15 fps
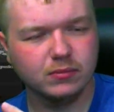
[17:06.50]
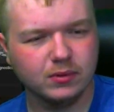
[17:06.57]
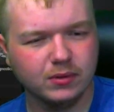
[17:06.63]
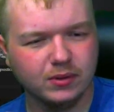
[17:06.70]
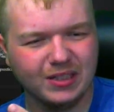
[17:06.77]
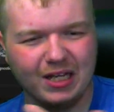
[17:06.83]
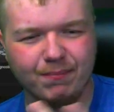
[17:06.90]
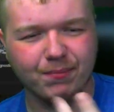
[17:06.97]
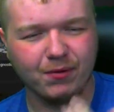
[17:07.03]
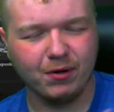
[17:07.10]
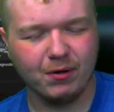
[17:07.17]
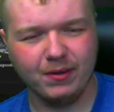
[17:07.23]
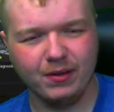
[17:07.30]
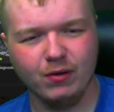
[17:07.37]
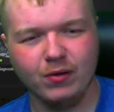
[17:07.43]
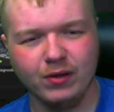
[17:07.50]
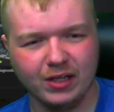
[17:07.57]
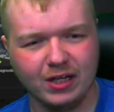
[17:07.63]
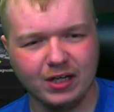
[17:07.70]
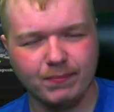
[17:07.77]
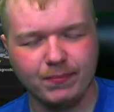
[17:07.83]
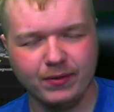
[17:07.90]
that'd probably be the only guy I
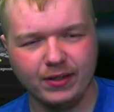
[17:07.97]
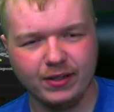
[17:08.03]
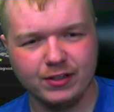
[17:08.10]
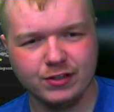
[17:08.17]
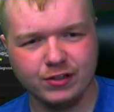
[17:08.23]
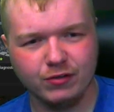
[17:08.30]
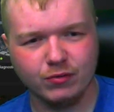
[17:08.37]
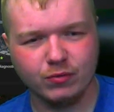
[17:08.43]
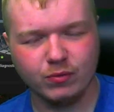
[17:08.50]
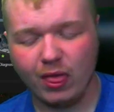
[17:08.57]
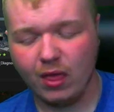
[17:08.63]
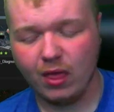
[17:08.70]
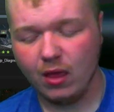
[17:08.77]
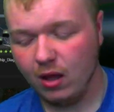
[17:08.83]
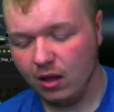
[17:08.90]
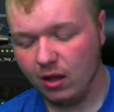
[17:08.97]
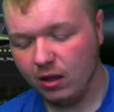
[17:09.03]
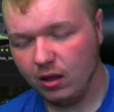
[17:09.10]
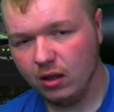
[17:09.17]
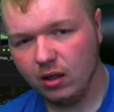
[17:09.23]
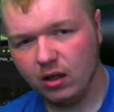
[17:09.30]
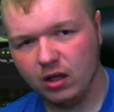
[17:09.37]
play engineers with.
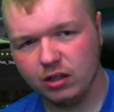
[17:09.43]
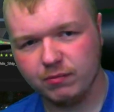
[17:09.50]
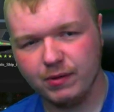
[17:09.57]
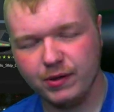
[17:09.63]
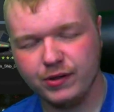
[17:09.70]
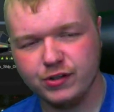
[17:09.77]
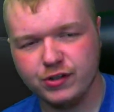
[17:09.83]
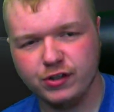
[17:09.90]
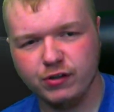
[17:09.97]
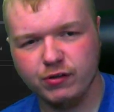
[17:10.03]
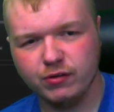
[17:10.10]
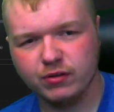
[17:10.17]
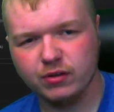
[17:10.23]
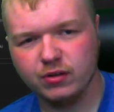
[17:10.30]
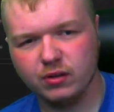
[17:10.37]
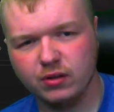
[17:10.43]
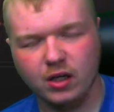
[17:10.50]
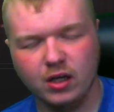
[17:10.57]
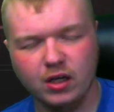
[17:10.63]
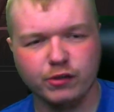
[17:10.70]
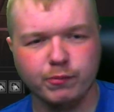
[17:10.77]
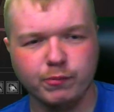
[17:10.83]
Uh, space engineers.
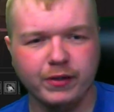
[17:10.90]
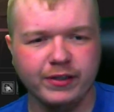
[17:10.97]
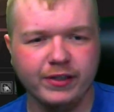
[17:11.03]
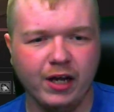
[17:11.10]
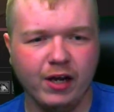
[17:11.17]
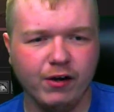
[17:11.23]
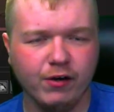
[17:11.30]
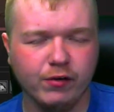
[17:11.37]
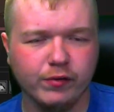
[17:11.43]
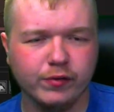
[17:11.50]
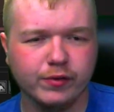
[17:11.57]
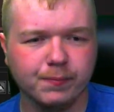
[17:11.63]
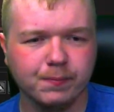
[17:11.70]
Uh, spin tires.